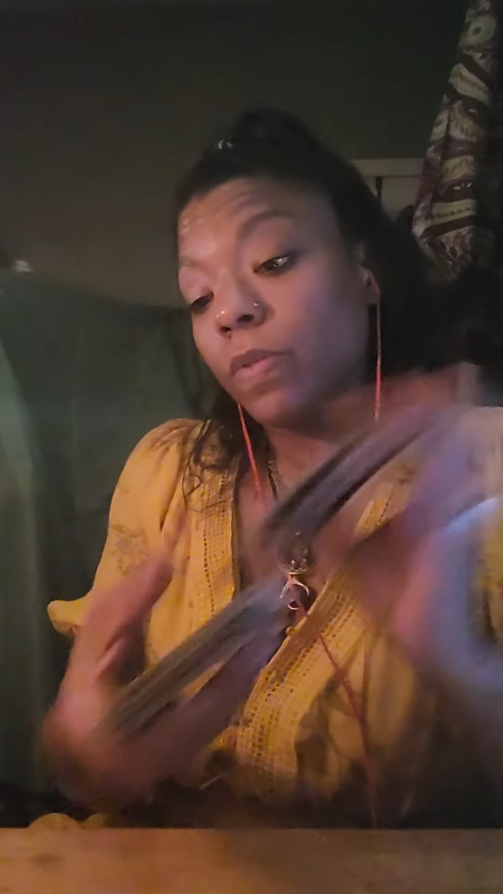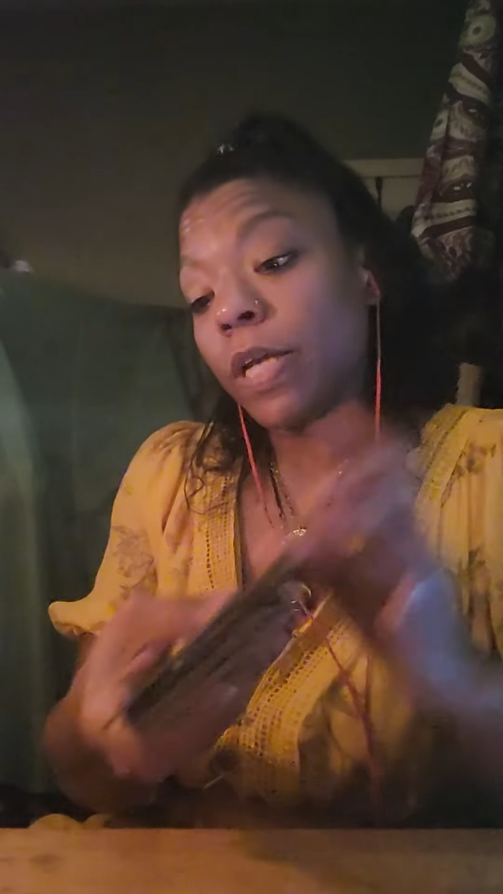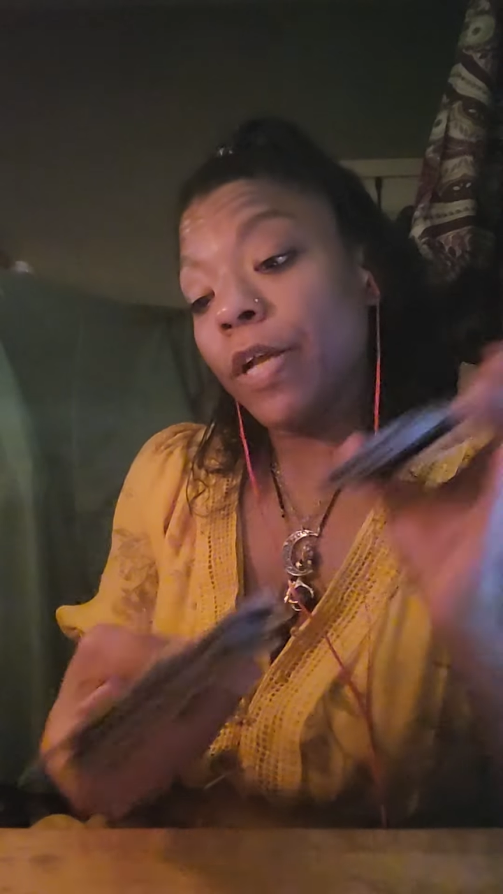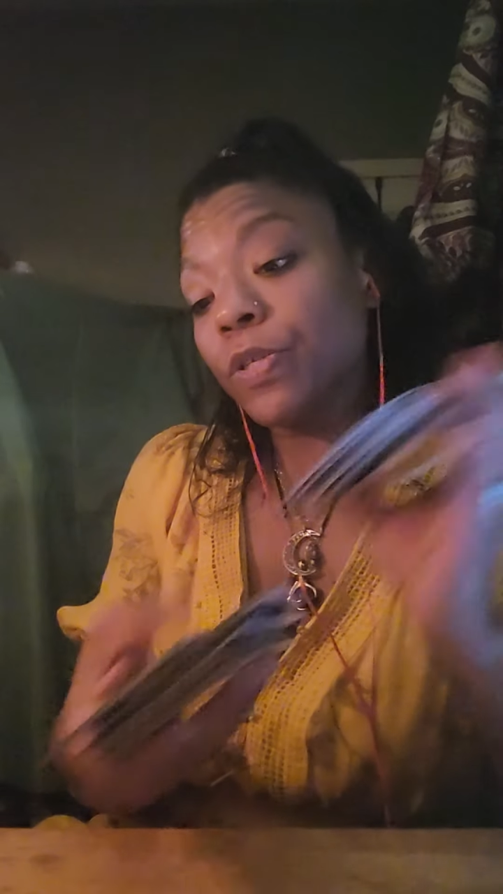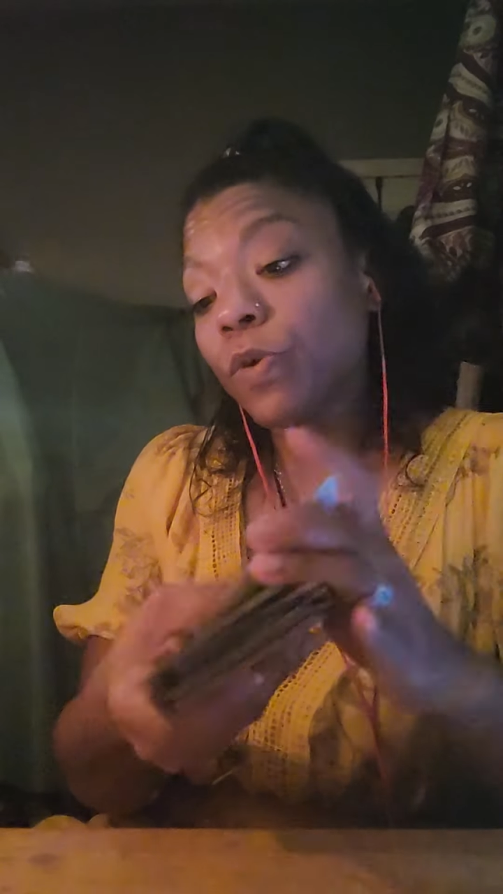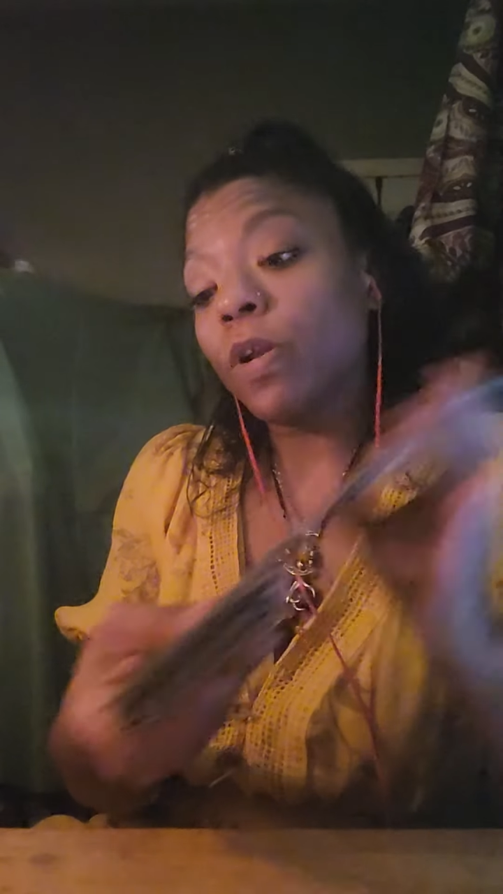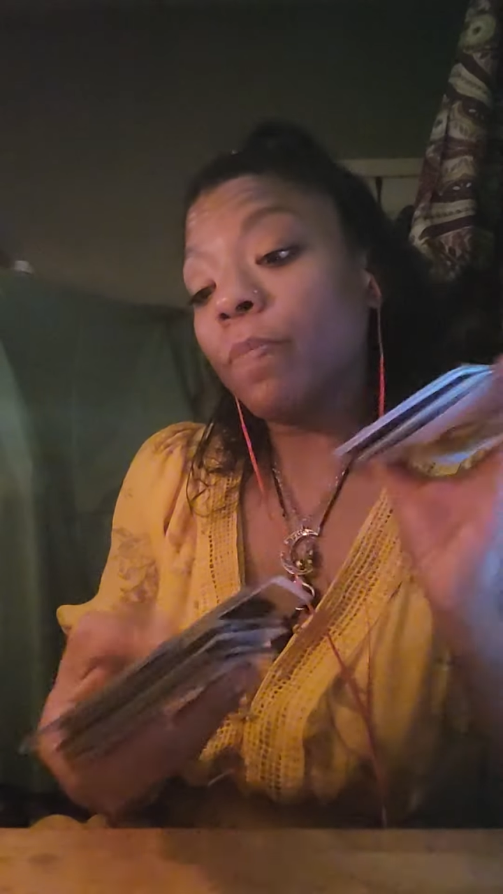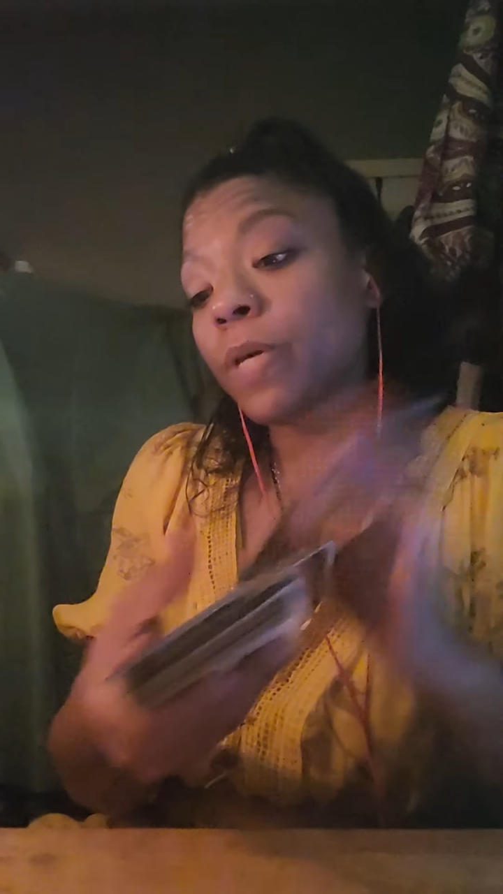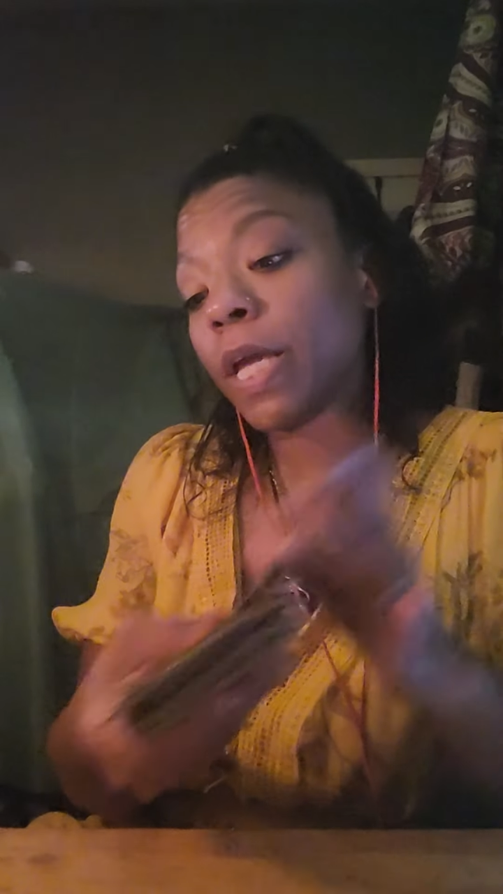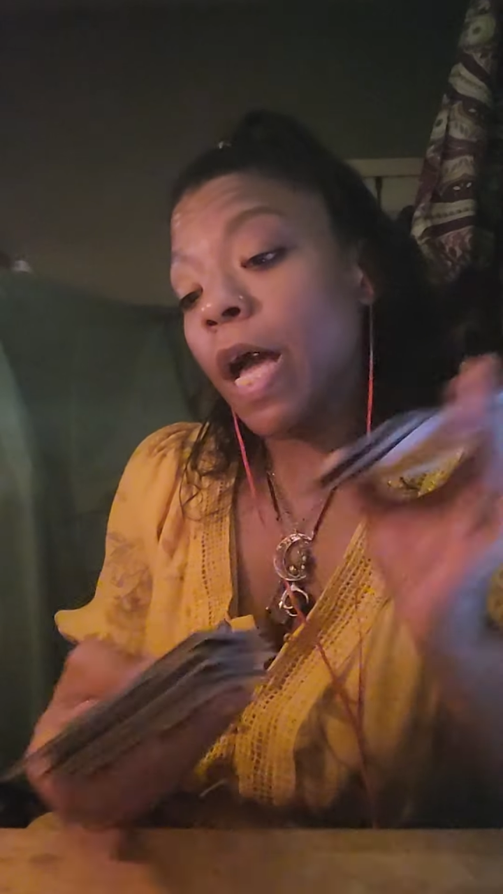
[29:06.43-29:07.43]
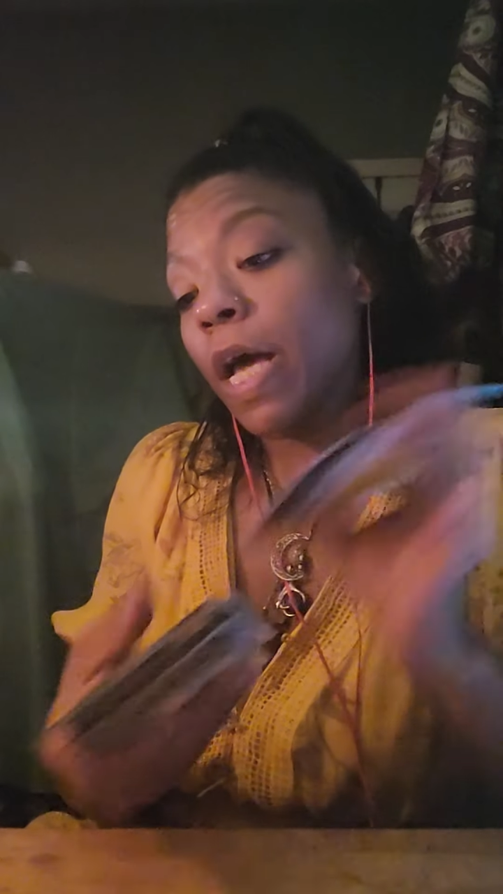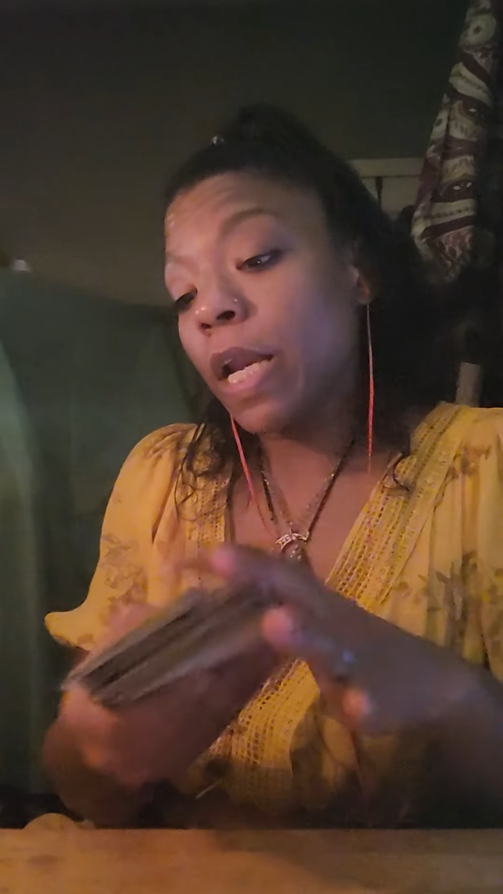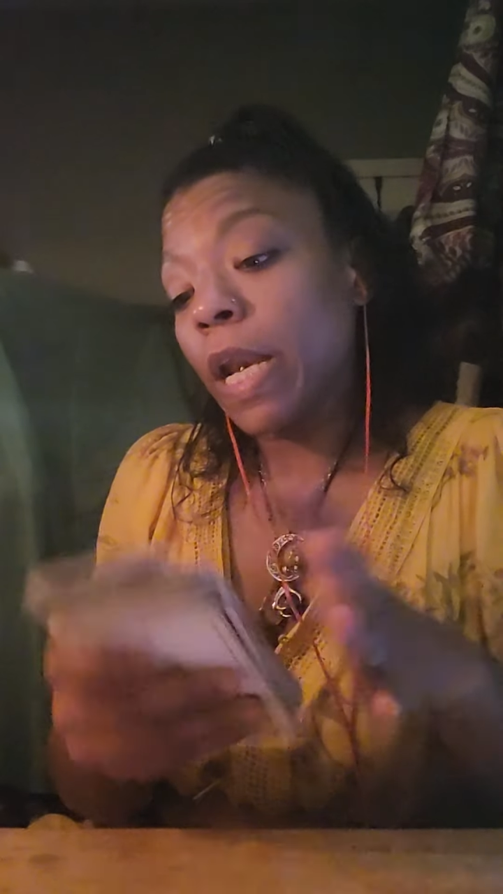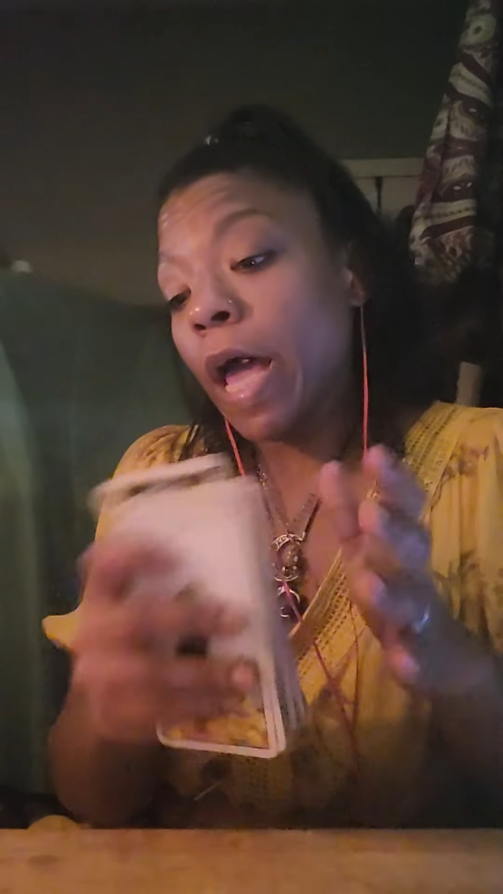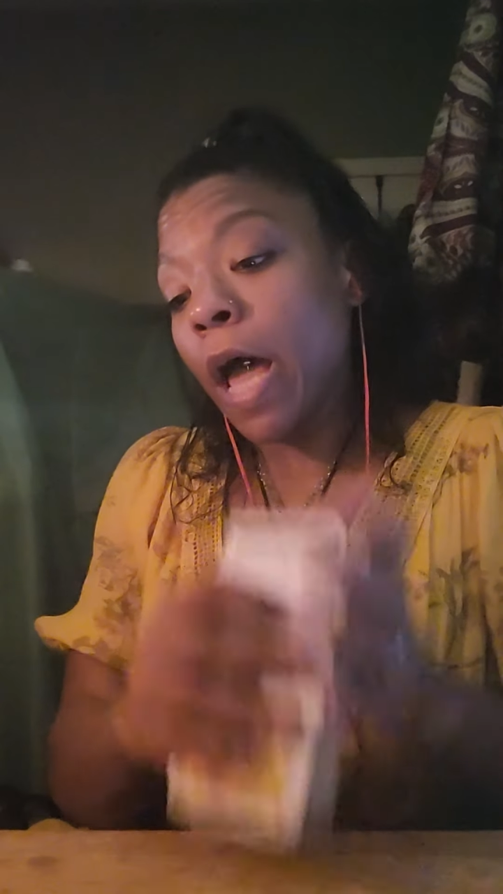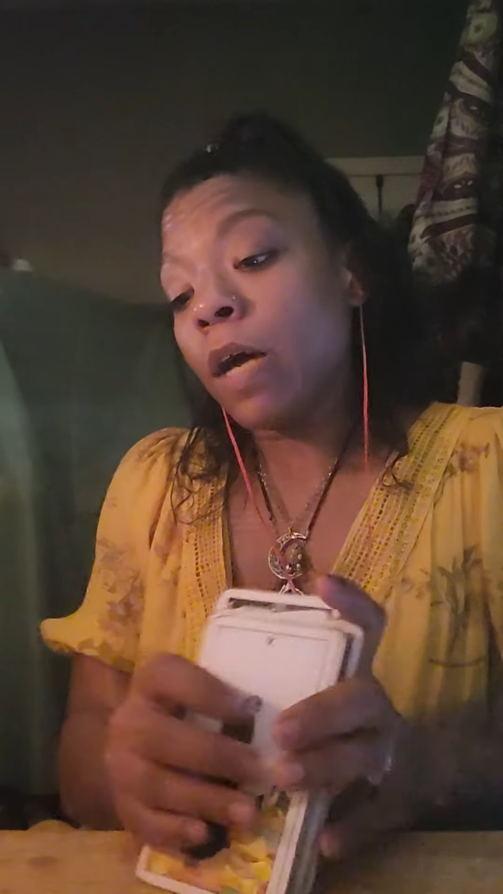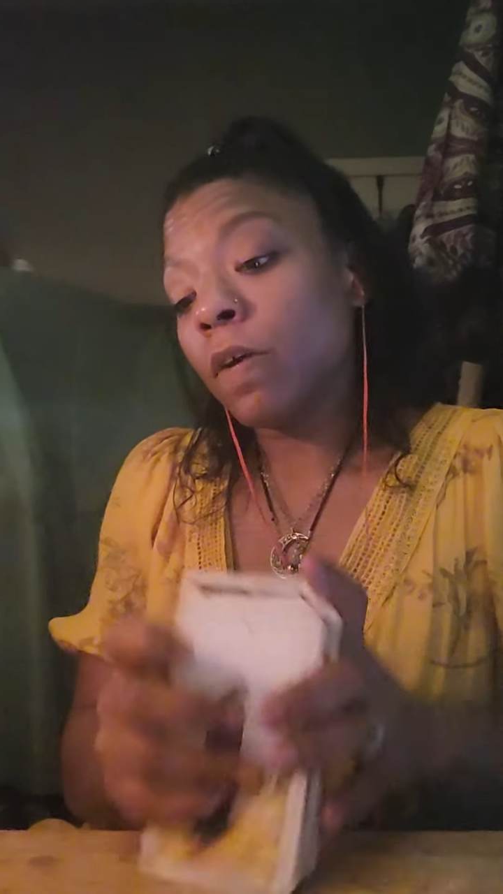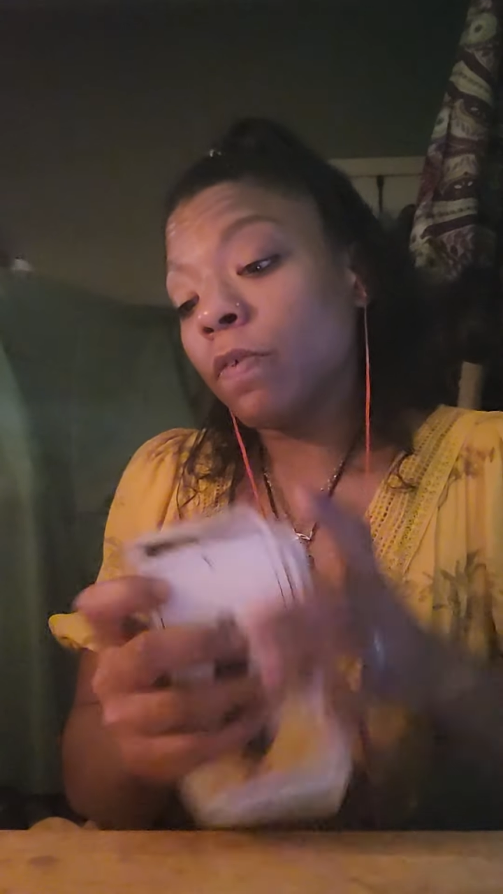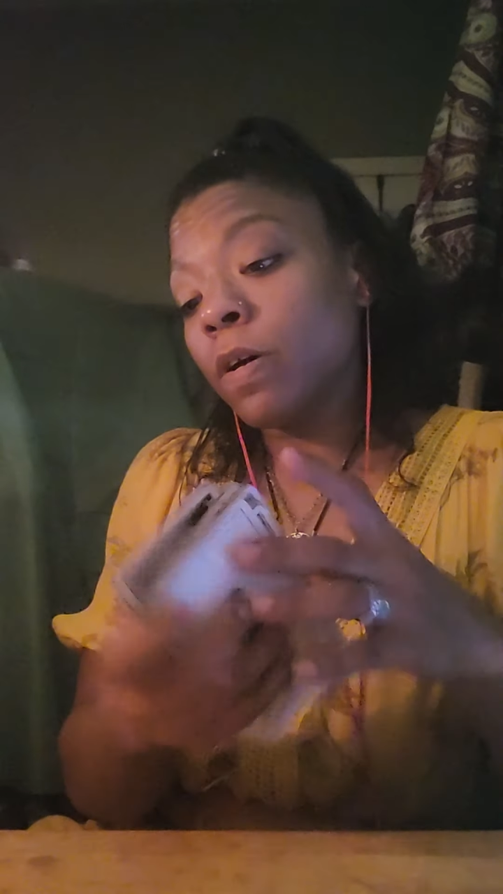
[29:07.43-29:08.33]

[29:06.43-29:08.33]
there's going to be a lot of